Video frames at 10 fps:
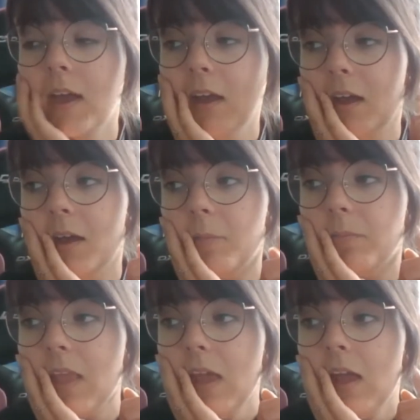
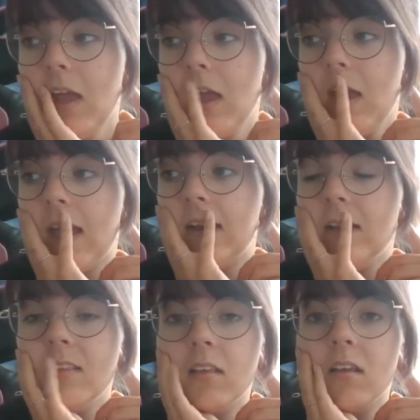I
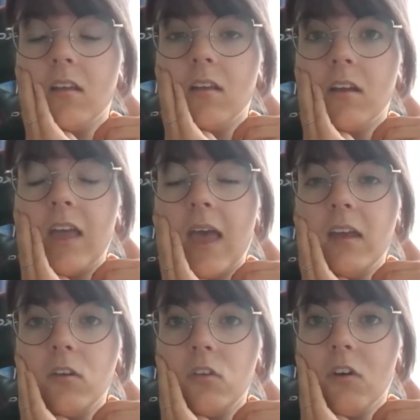did
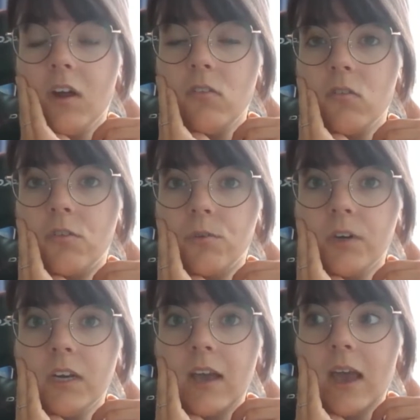kind of try to
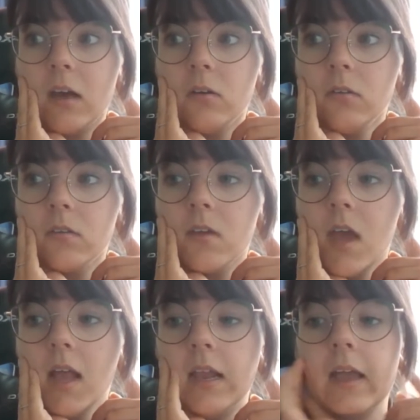sort it out.
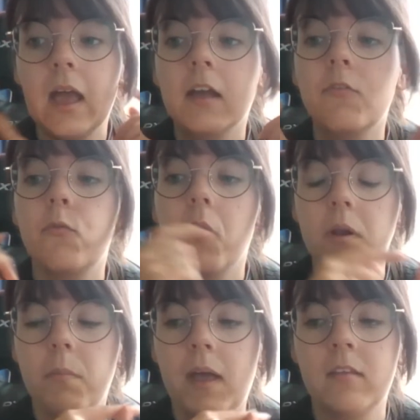Like I have
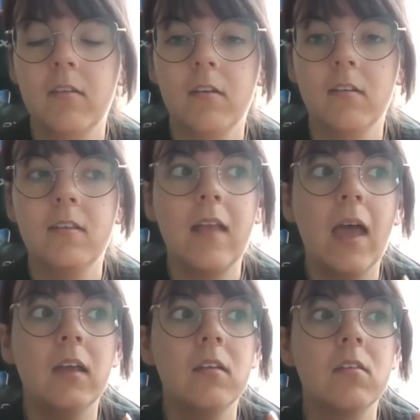one basket
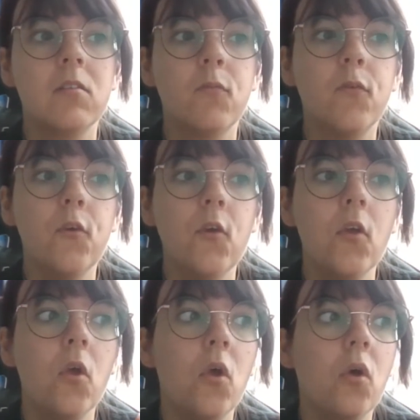that is
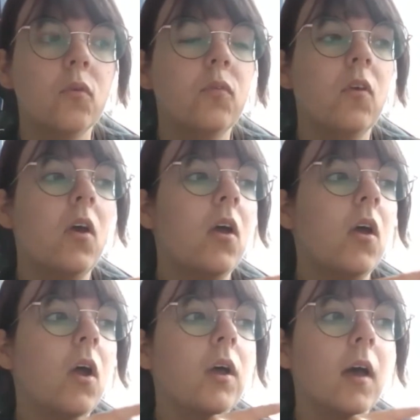full of
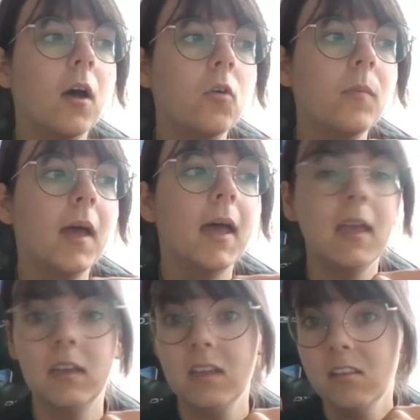Rauma
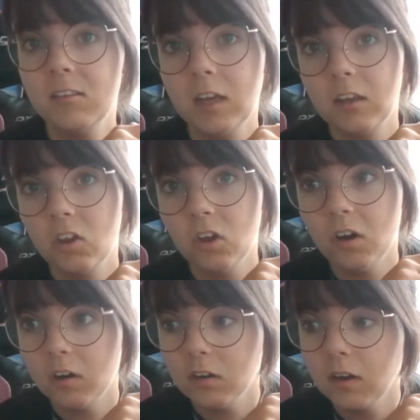and Istex
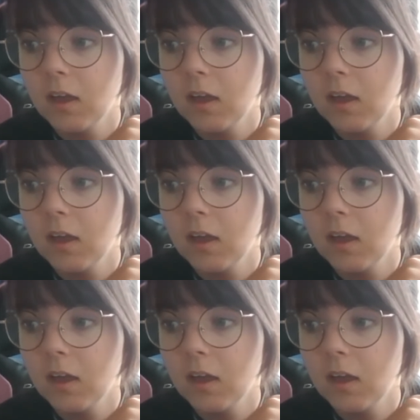yarn.